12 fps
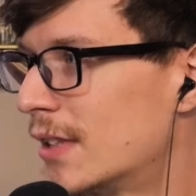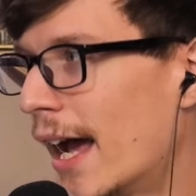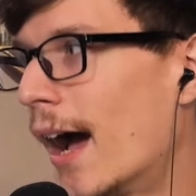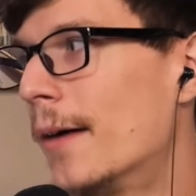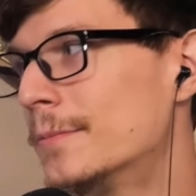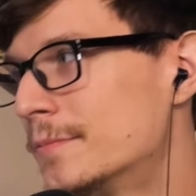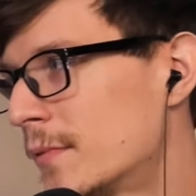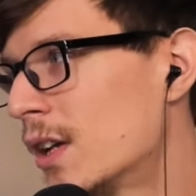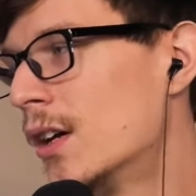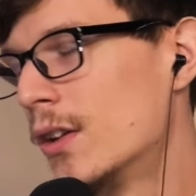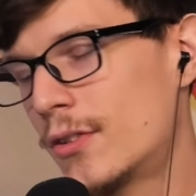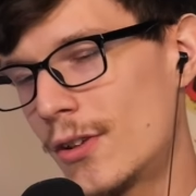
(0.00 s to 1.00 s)
Yeah.
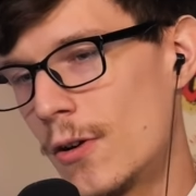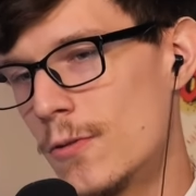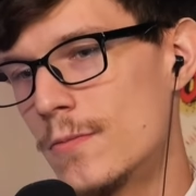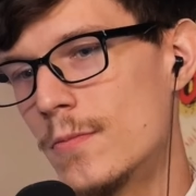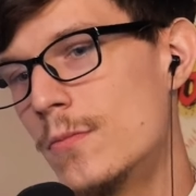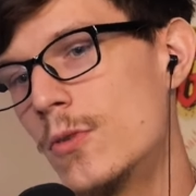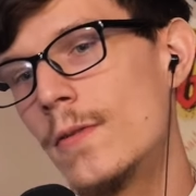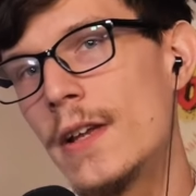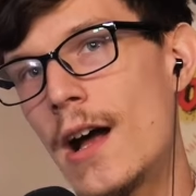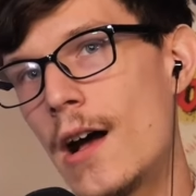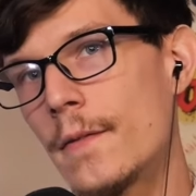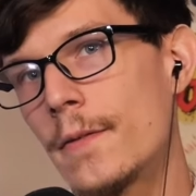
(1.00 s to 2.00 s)
So
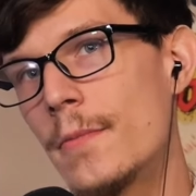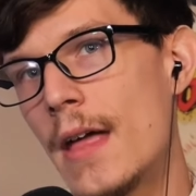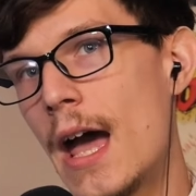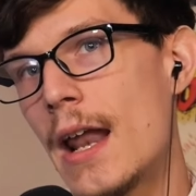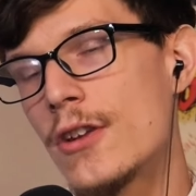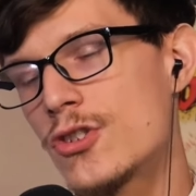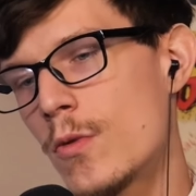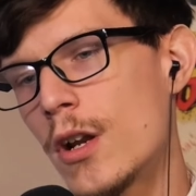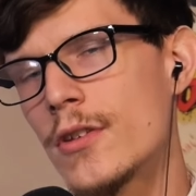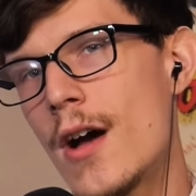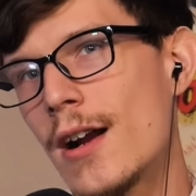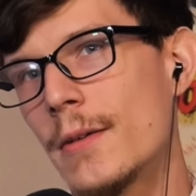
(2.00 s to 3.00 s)
moving on from that, I just
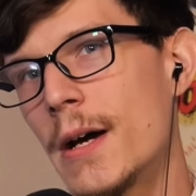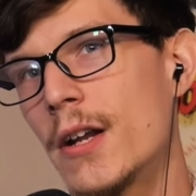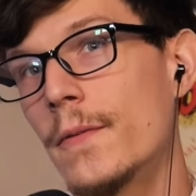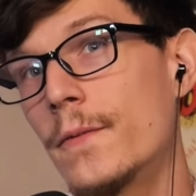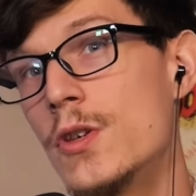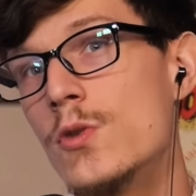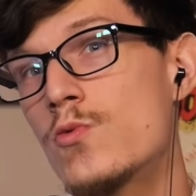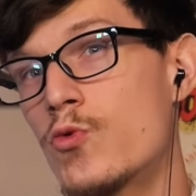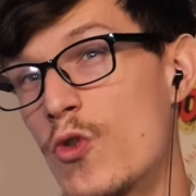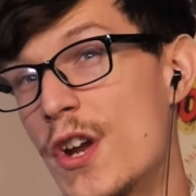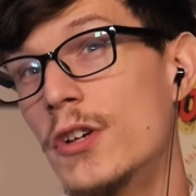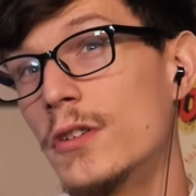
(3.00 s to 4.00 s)
want to talk about a few
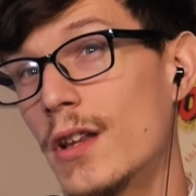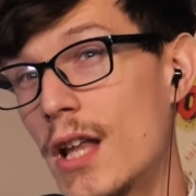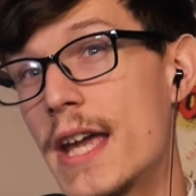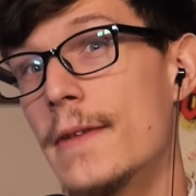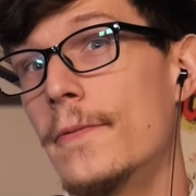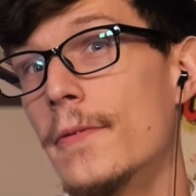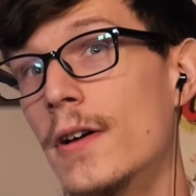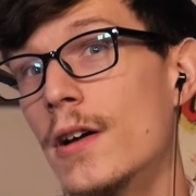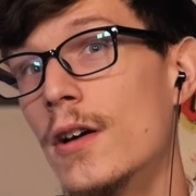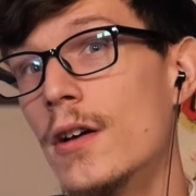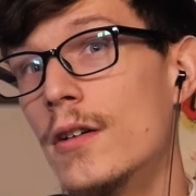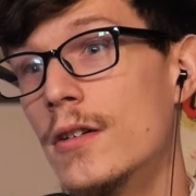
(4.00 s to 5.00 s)
real life
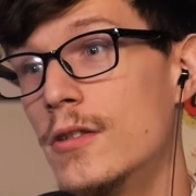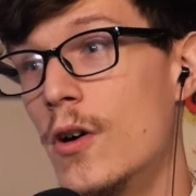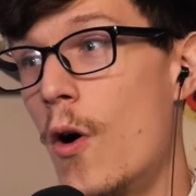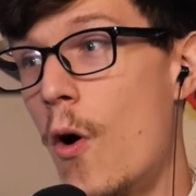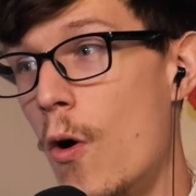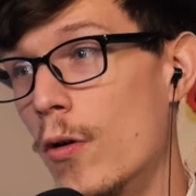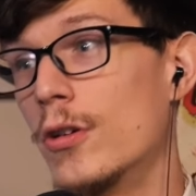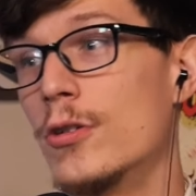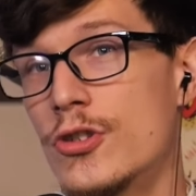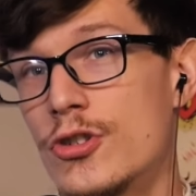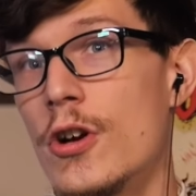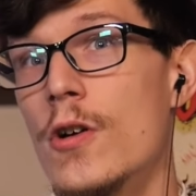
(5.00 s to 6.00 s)

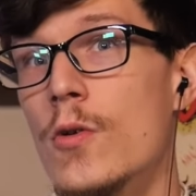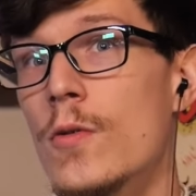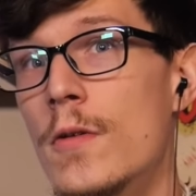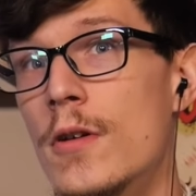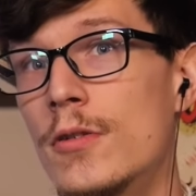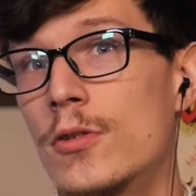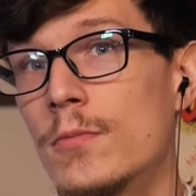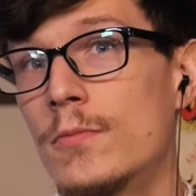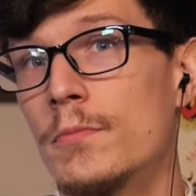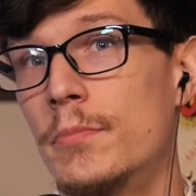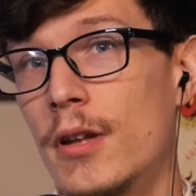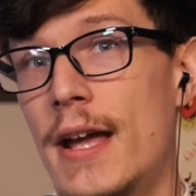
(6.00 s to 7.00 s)
horror show
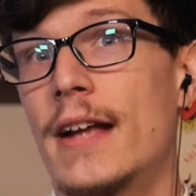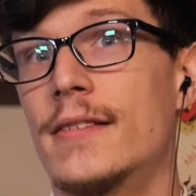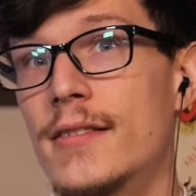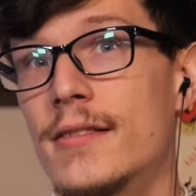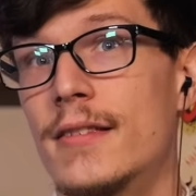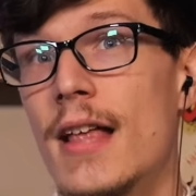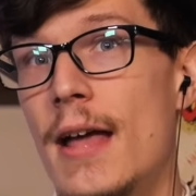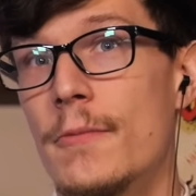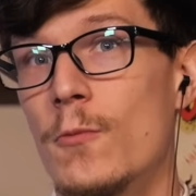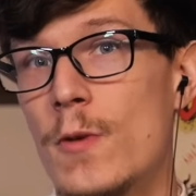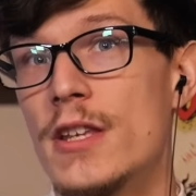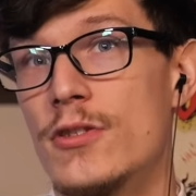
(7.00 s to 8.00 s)
plants that
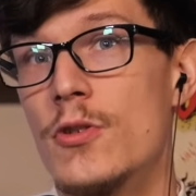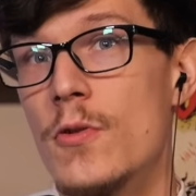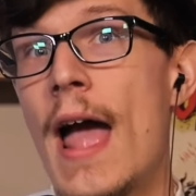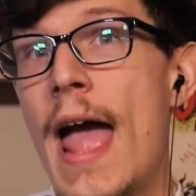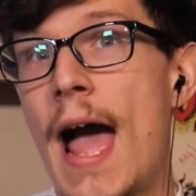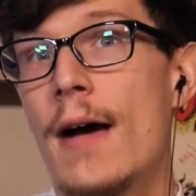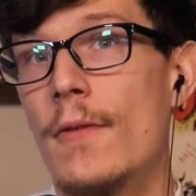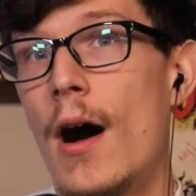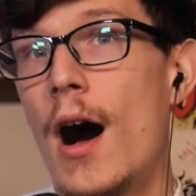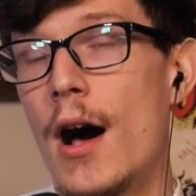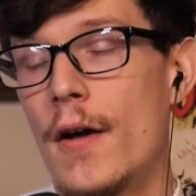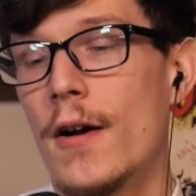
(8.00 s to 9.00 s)
we do have
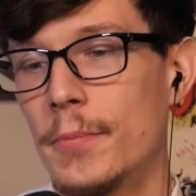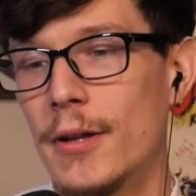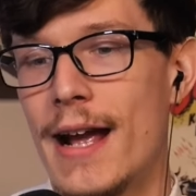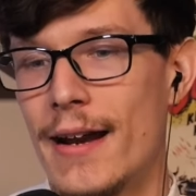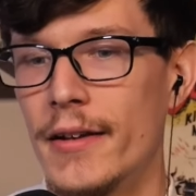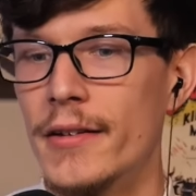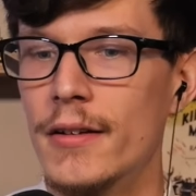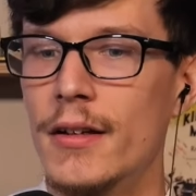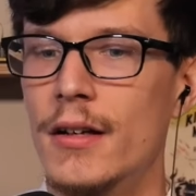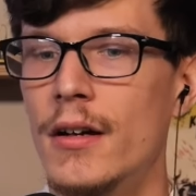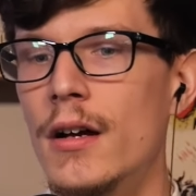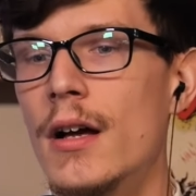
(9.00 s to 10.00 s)
on our planet.
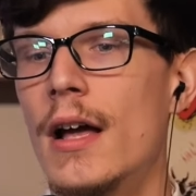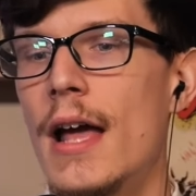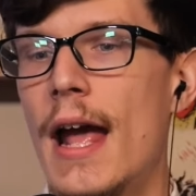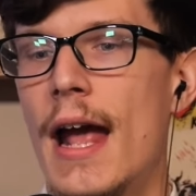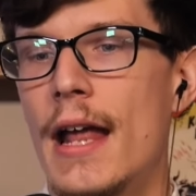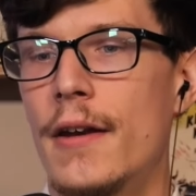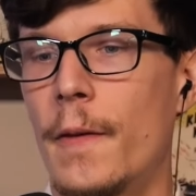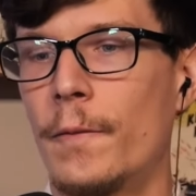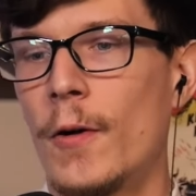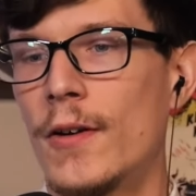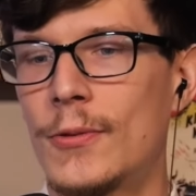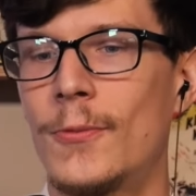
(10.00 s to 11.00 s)
And the
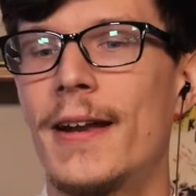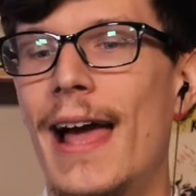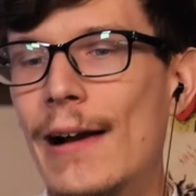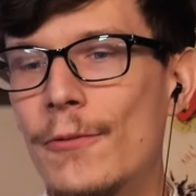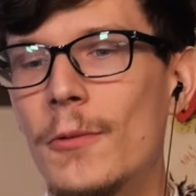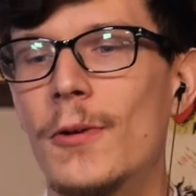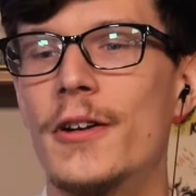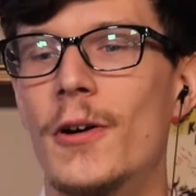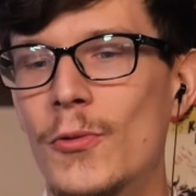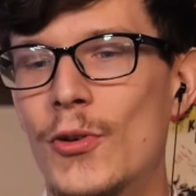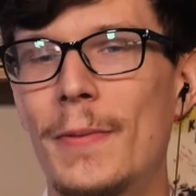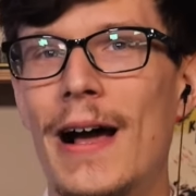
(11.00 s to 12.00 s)
first one everyone
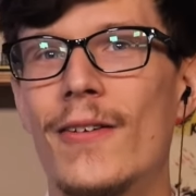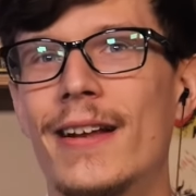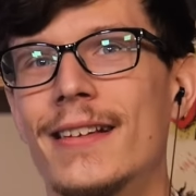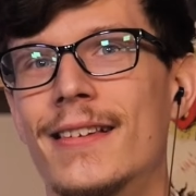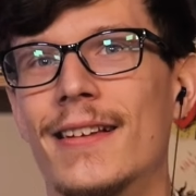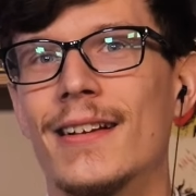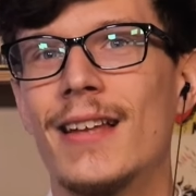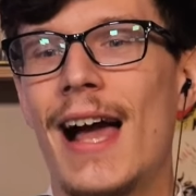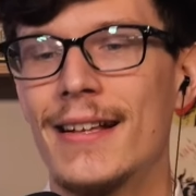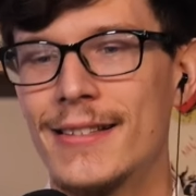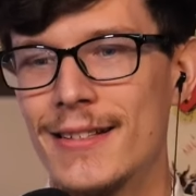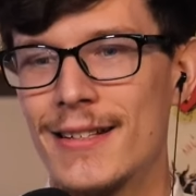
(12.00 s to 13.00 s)
knows about, it's the
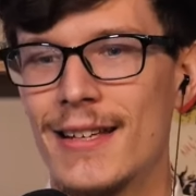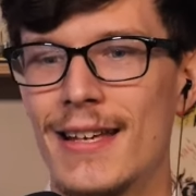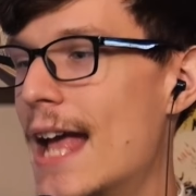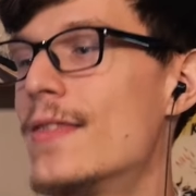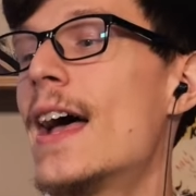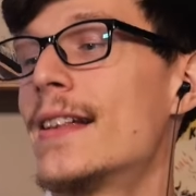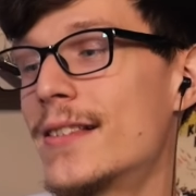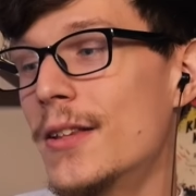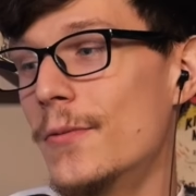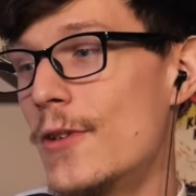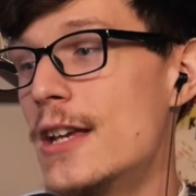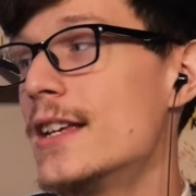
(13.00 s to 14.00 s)
classic, and that's
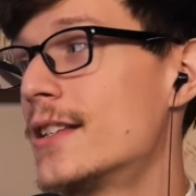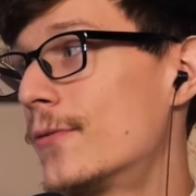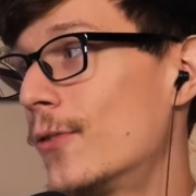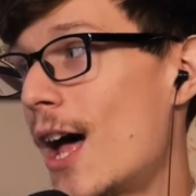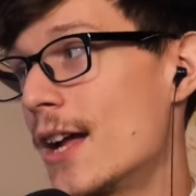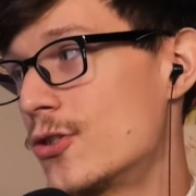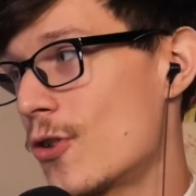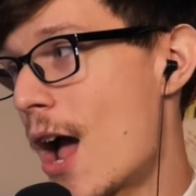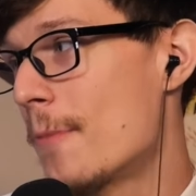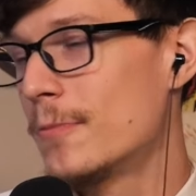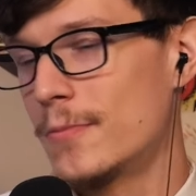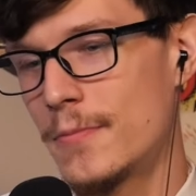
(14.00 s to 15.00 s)
the Venus flytrap.